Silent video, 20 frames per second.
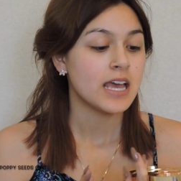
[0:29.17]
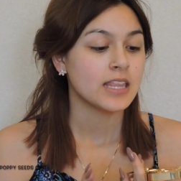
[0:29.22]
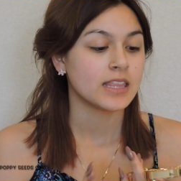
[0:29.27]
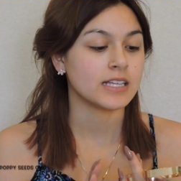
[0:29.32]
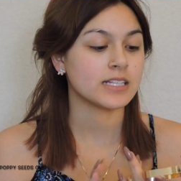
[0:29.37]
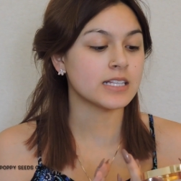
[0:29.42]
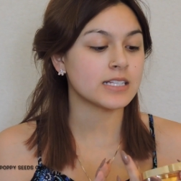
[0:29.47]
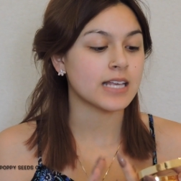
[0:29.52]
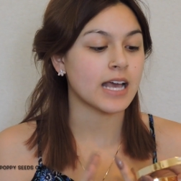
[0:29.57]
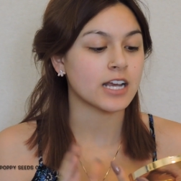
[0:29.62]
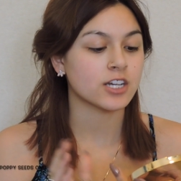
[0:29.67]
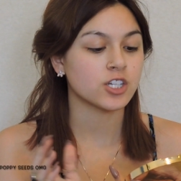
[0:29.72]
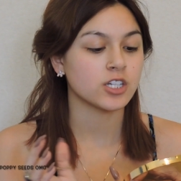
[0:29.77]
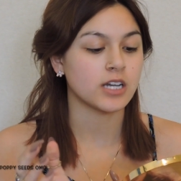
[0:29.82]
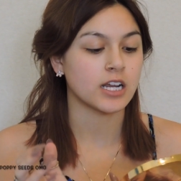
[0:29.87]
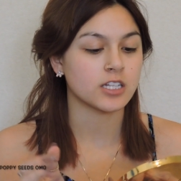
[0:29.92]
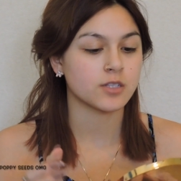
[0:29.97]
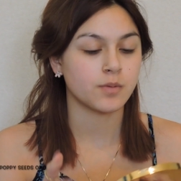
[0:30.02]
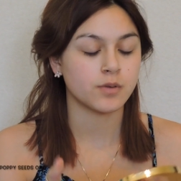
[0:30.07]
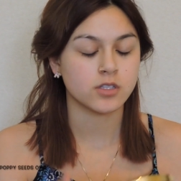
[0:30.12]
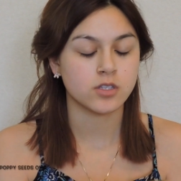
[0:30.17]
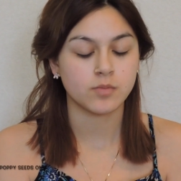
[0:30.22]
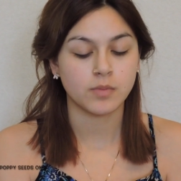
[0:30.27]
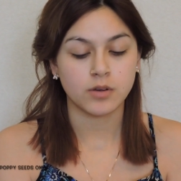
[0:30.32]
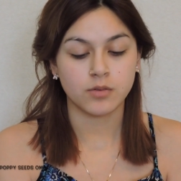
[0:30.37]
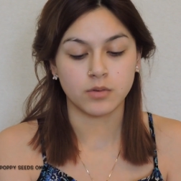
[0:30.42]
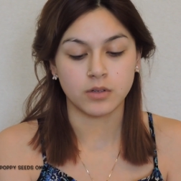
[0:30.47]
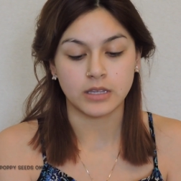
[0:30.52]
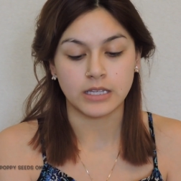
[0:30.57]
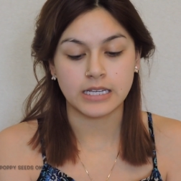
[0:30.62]
This is actually not supposed to be
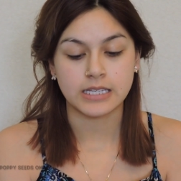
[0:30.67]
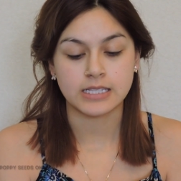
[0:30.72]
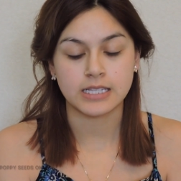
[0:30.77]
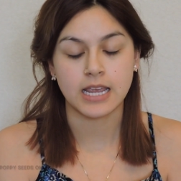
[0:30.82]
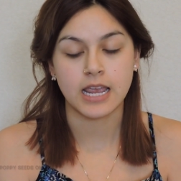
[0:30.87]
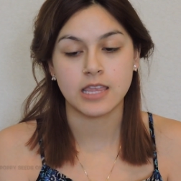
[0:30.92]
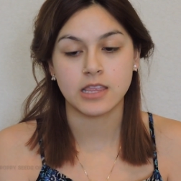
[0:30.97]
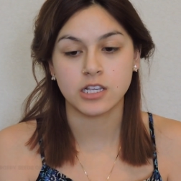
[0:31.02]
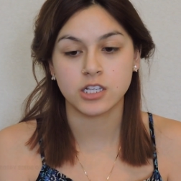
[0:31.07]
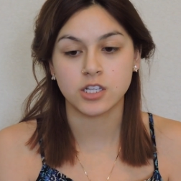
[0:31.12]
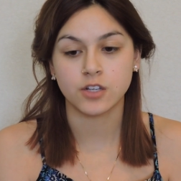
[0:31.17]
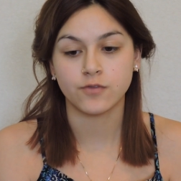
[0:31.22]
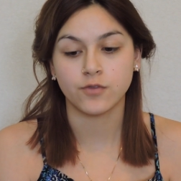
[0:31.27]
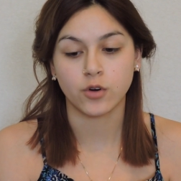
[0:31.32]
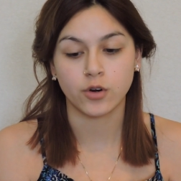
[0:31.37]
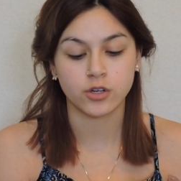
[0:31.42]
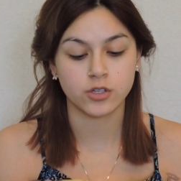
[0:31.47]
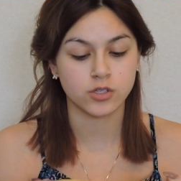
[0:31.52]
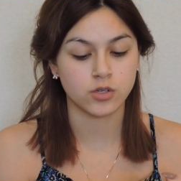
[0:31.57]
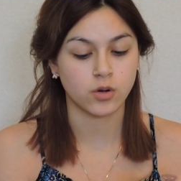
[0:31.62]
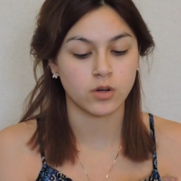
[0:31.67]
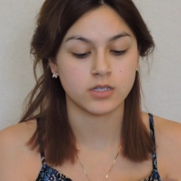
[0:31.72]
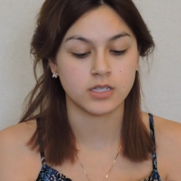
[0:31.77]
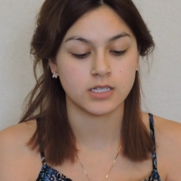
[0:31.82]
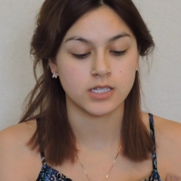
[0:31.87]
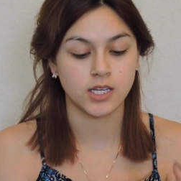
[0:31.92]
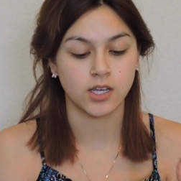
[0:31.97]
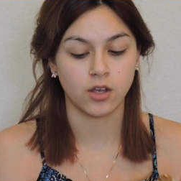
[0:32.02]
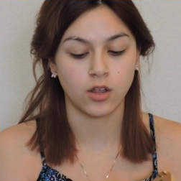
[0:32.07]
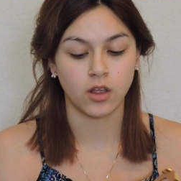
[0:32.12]
released in the Sephora stores
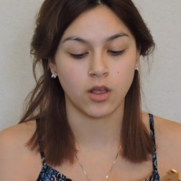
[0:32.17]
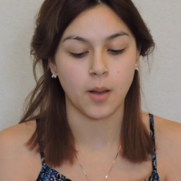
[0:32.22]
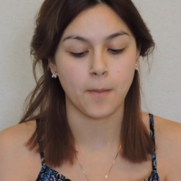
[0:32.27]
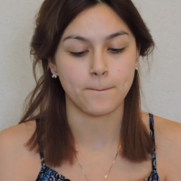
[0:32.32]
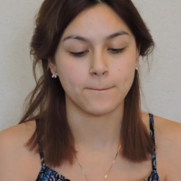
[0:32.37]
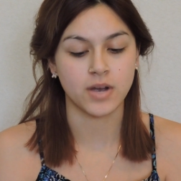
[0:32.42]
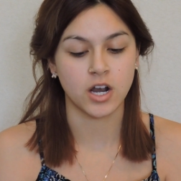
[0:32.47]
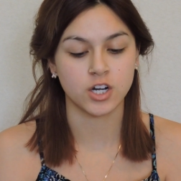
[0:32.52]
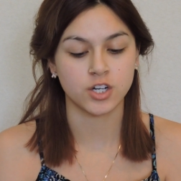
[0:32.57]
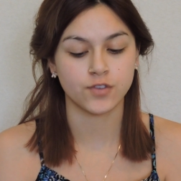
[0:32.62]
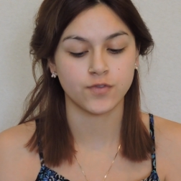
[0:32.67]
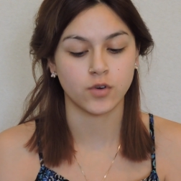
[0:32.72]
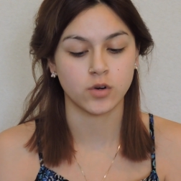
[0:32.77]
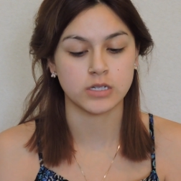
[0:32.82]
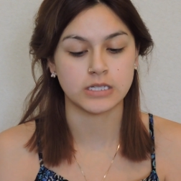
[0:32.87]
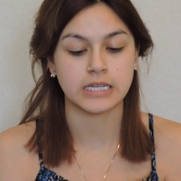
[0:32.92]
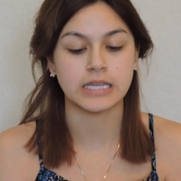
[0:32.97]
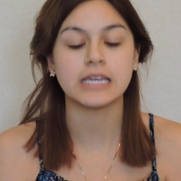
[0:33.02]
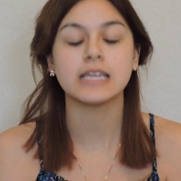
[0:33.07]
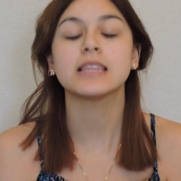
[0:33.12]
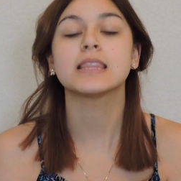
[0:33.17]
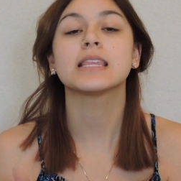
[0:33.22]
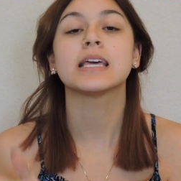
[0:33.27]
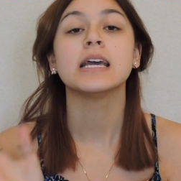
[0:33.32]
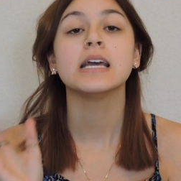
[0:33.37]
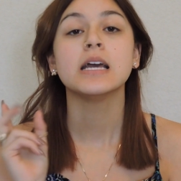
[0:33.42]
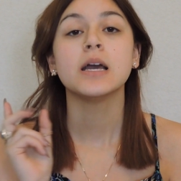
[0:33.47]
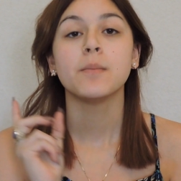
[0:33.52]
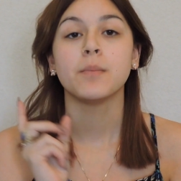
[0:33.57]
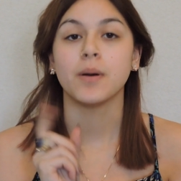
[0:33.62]
until March 14th,
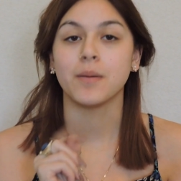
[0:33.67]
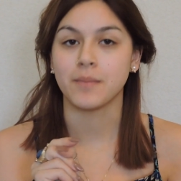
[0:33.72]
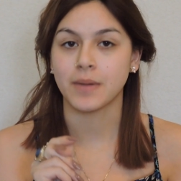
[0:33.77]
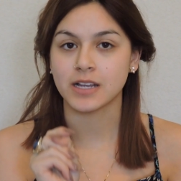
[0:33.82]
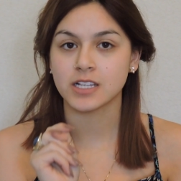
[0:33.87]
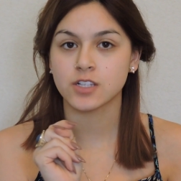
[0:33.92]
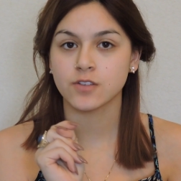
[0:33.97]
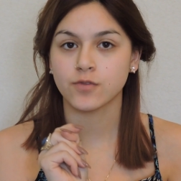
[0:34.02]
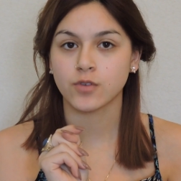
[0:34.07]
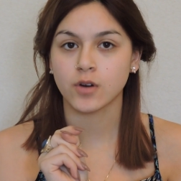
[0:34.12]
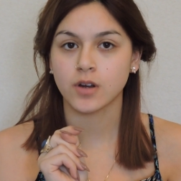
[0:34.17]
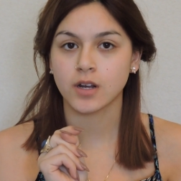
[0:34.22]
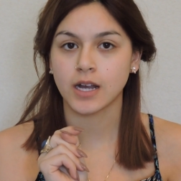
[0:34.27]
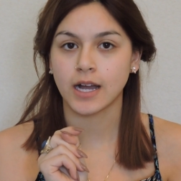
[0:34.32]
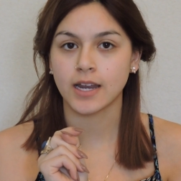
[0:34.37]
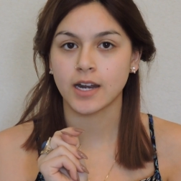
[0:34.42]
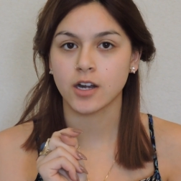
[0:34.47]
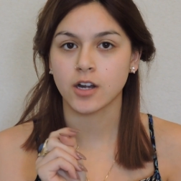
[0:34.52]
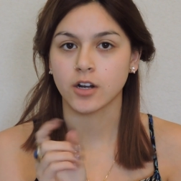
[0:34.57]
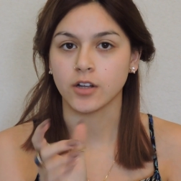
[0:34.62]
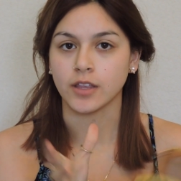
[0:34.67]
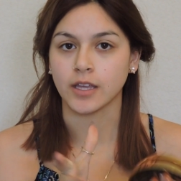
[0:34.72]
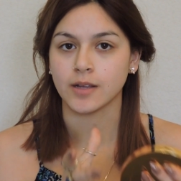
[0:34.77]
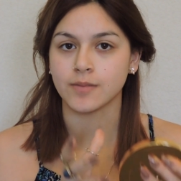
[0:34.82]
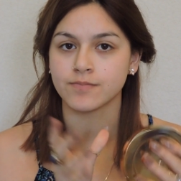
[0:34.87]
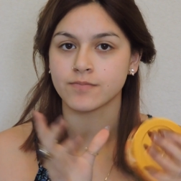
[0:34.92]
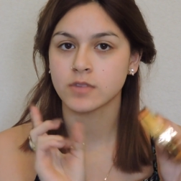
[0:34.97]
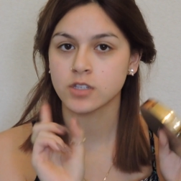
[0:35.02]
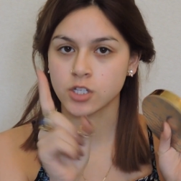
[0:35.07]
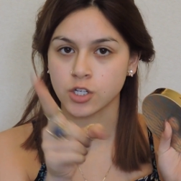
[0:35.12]
but my Sephora got it early.
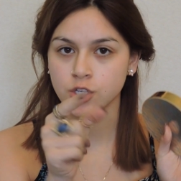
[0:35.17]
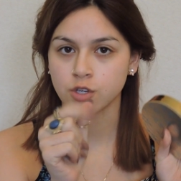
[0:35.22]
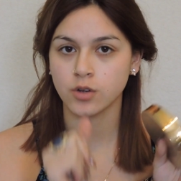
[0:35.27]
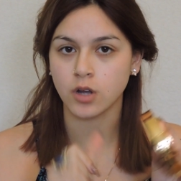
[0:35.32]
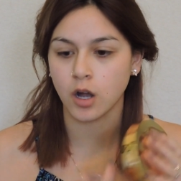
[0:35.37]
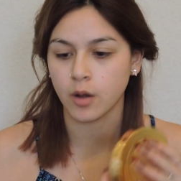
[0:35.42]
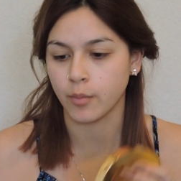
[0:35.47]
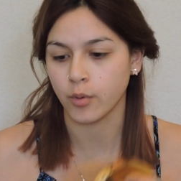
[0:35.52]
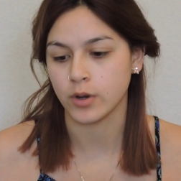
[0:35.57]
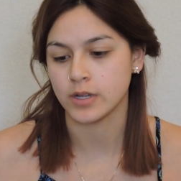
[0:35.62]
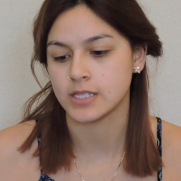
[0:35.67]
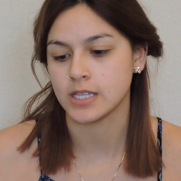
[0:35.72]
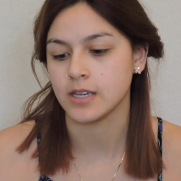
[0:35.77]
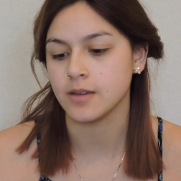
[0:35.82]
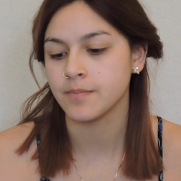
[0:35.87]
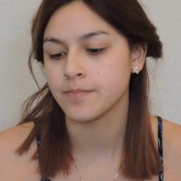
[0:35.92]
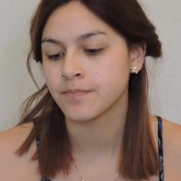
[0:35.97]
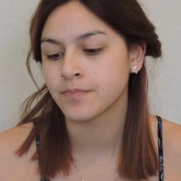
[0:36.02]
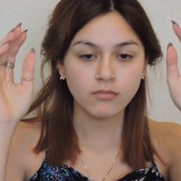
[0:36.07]
So you go, Boise.